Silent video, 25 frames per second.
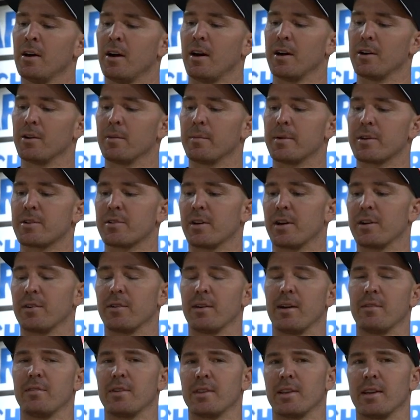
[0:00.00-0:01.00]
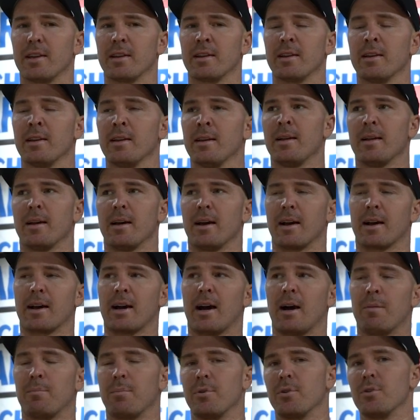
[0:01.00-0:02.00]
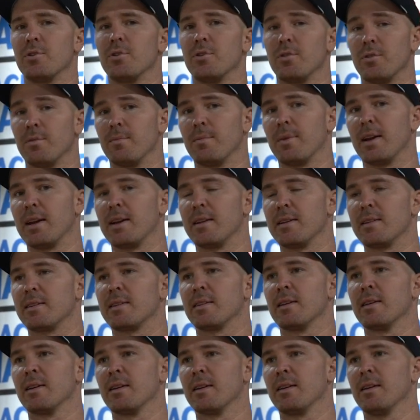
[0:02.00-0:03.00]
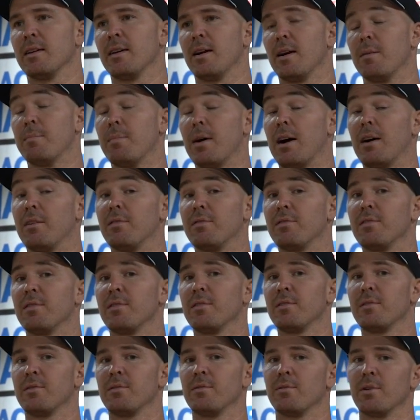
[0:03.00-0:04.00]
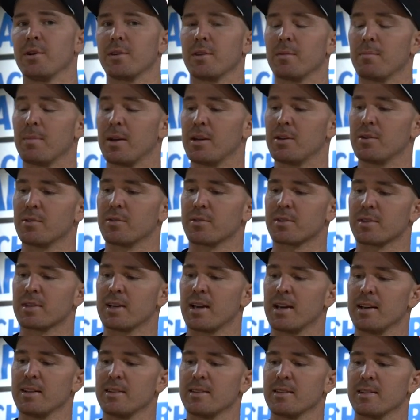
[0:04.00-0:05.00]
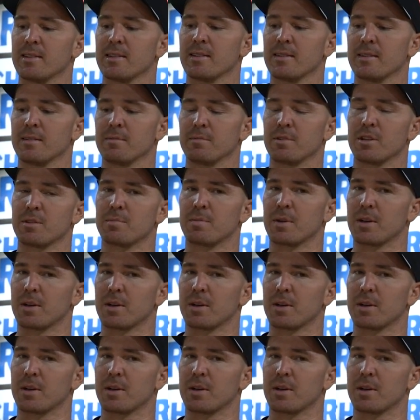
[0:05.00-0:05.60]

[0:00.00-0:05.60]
normally try and do everything a couple Newton meters above what the manual says, just